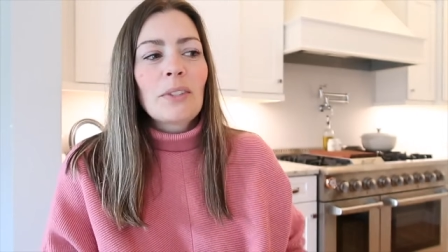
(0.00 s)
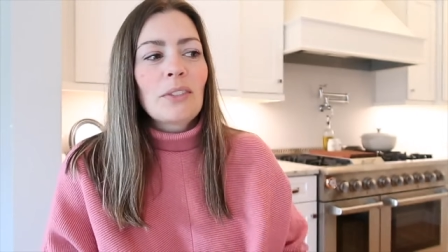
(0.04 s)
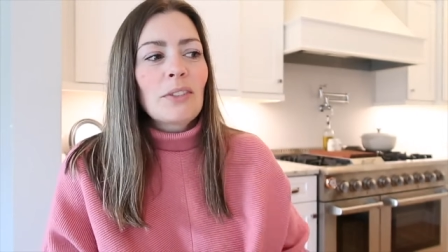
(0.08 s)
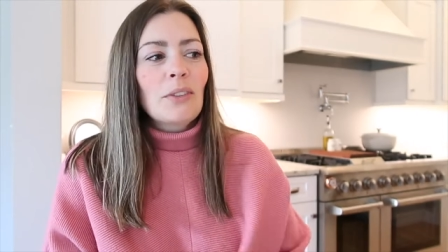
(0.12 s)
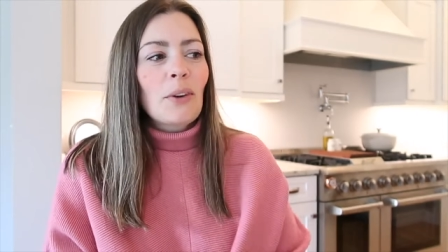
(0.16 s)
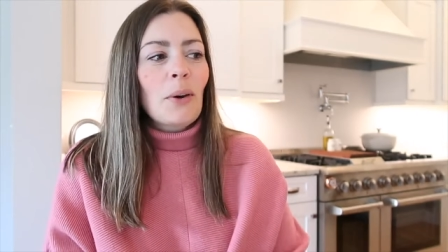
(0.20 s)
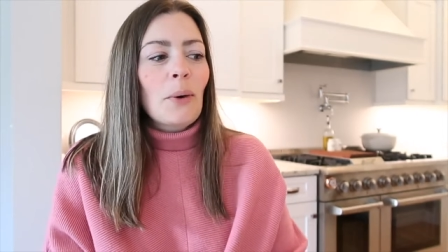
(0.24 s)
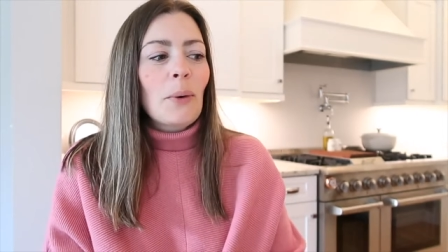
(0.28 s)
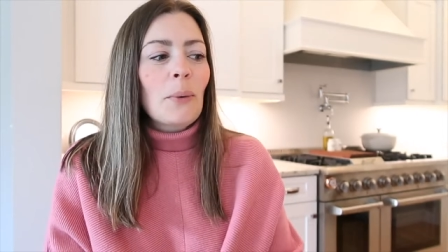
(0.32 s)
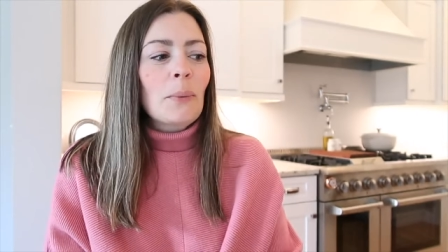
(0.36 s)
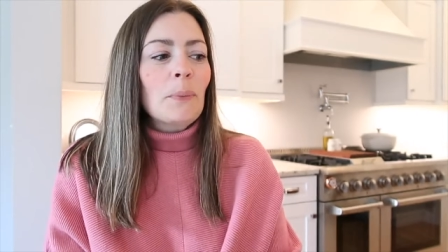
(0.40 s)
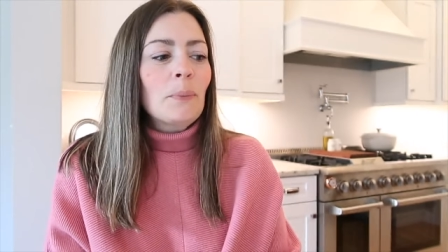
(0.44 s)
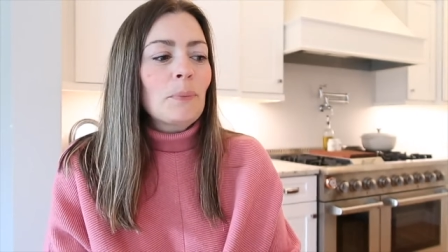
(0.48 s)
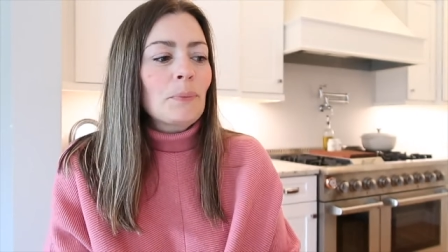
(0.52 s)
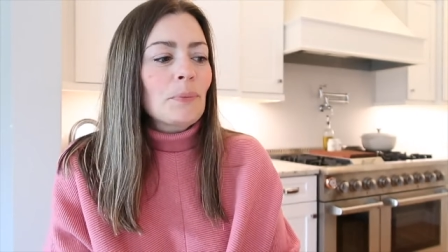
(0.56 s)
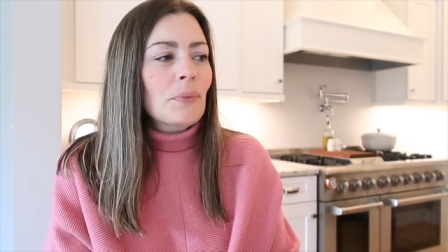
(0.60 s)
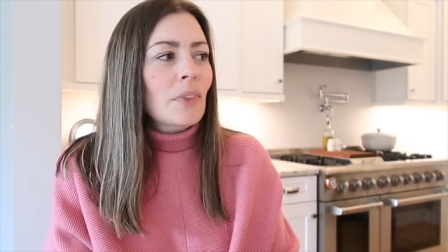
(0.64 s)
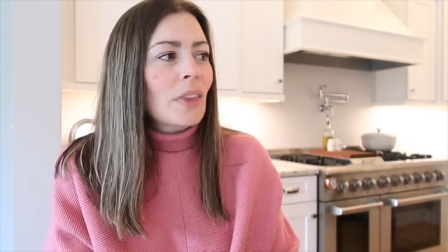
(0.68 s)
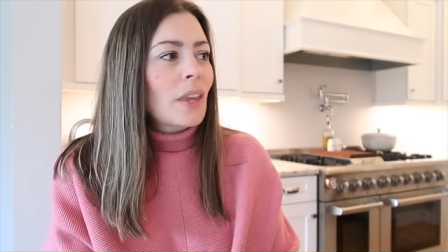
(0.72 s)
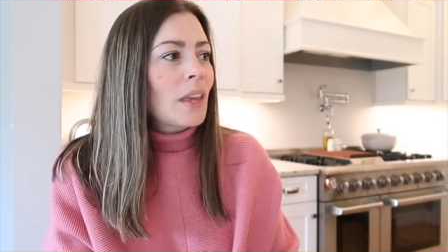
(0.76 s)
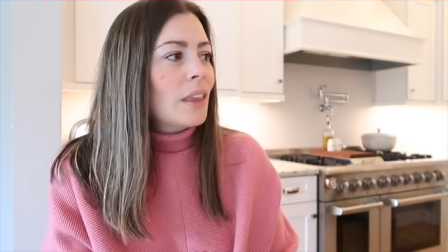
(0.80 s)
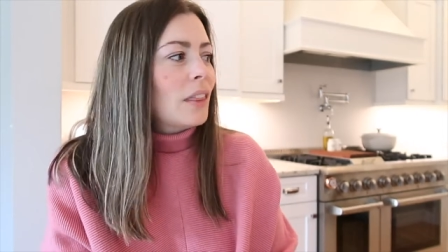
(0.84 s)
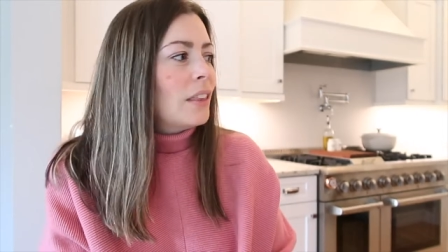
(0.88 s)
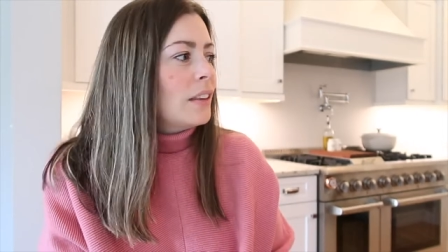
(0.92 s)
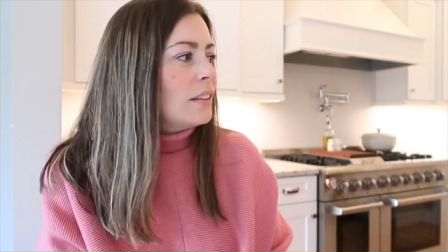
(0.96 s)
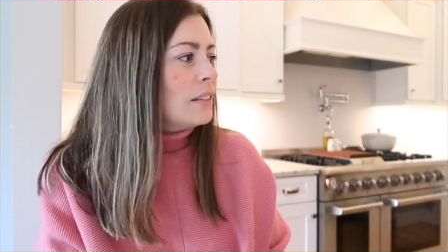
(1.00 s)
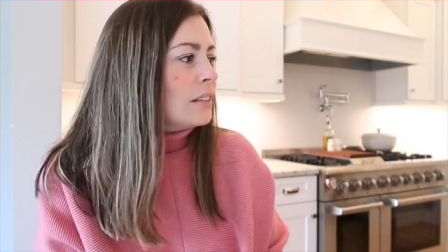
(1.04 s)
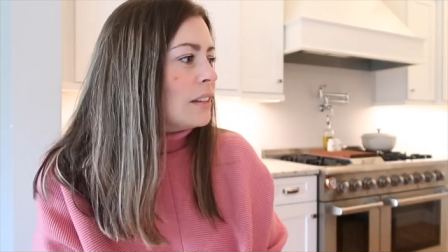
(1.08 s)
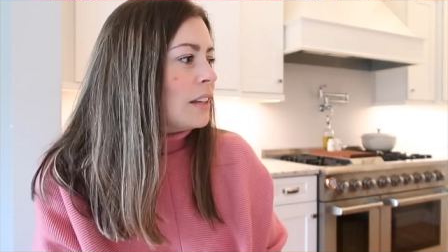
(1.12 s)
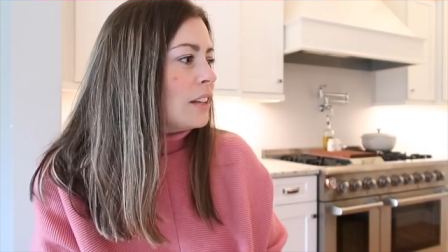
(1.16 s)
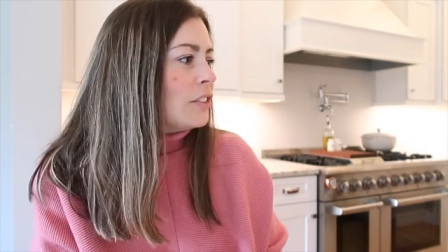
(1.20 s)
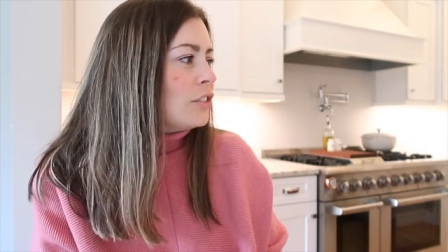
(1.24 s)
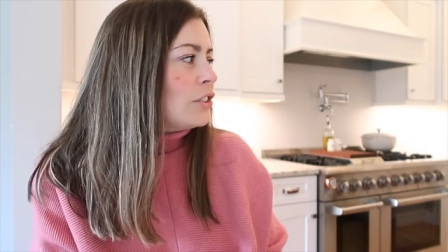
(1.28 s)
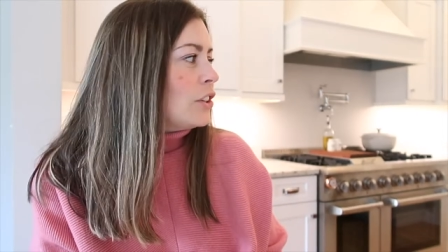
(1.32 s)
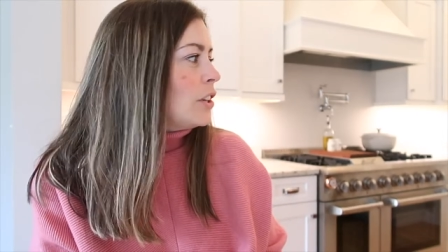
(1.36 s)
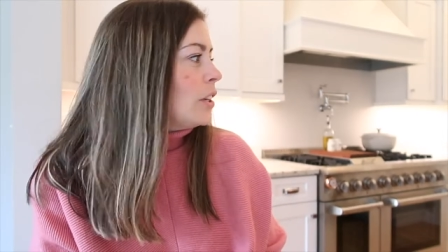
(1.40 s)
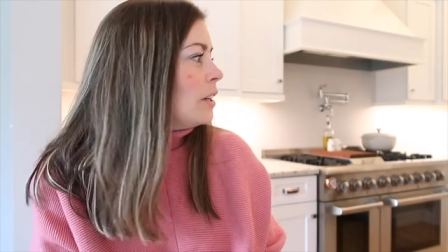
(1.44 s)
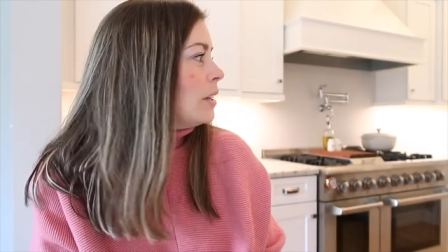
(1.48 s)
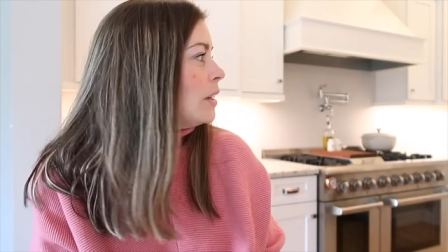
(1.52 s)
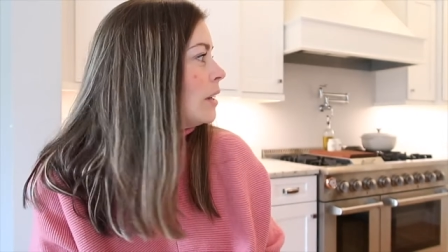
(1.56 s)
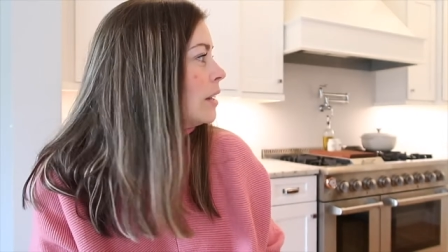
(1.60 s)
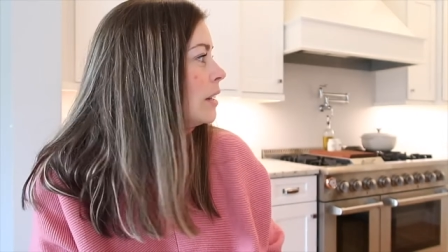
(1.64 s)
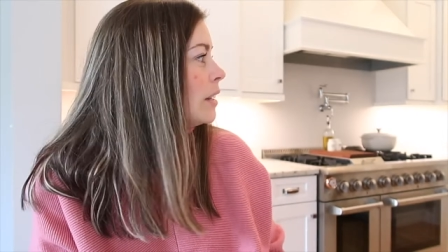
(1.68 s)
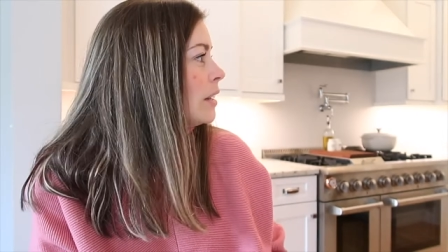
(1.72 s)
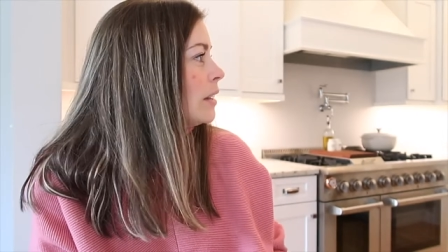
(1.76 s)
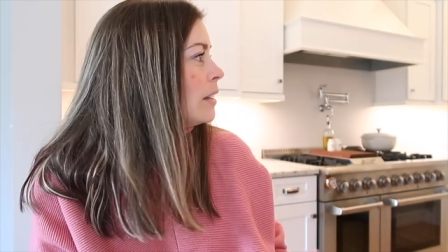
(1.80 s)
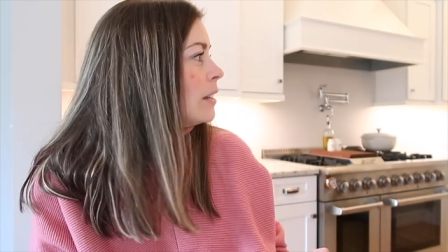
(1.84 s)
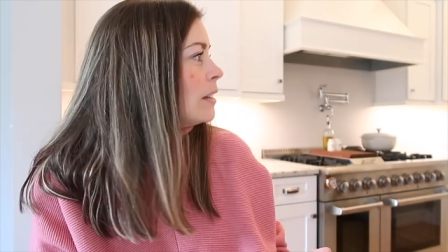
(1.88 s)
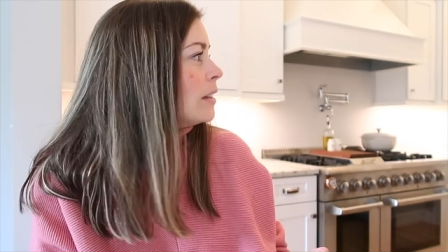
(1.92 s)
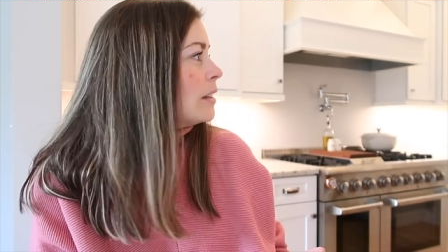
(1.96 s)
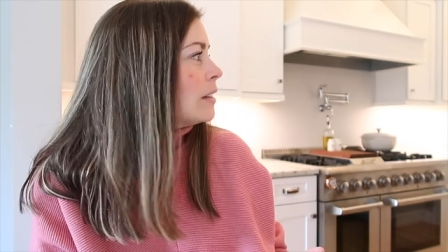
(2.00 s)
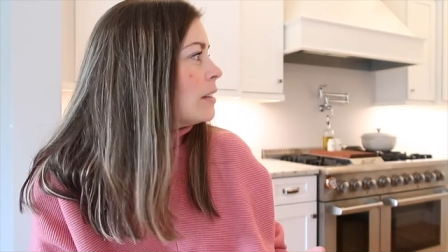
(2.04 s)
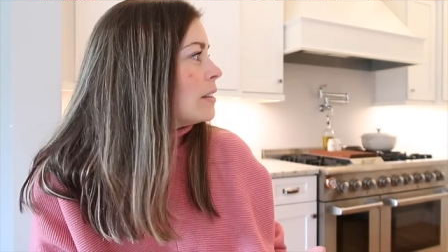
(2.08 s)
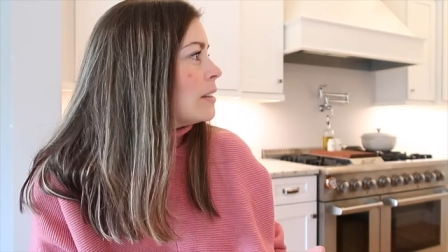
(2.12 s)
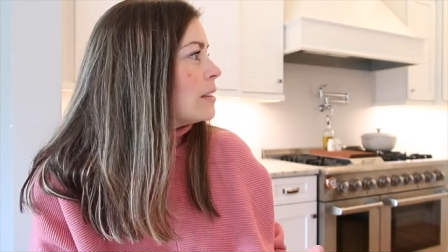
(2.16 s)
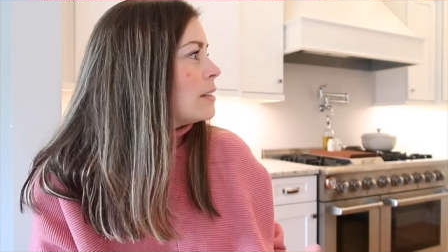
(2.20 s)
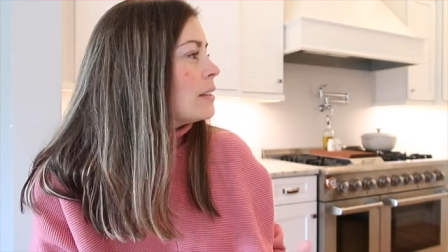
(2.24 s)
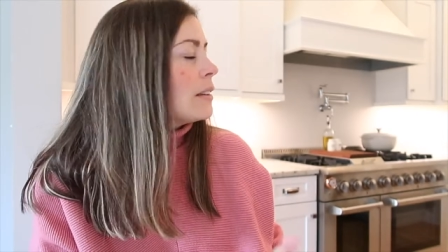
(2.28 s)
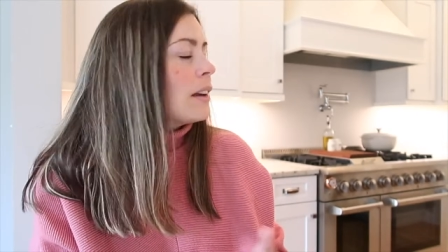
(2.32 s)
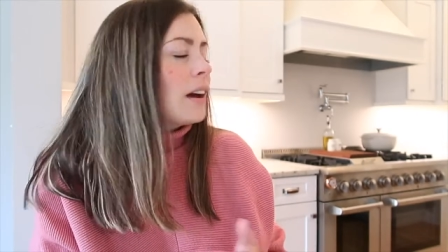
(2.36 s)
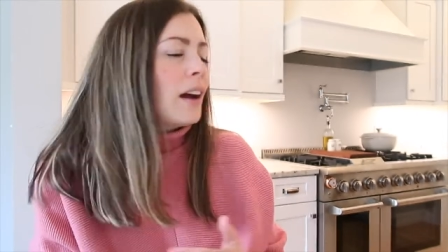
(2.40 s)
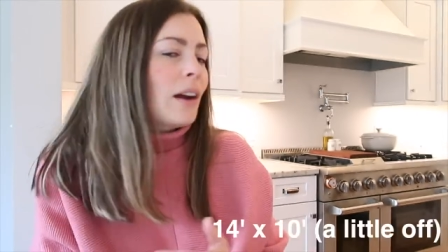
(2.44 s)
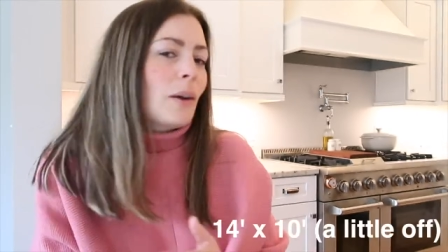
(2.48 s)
So this kitchen is,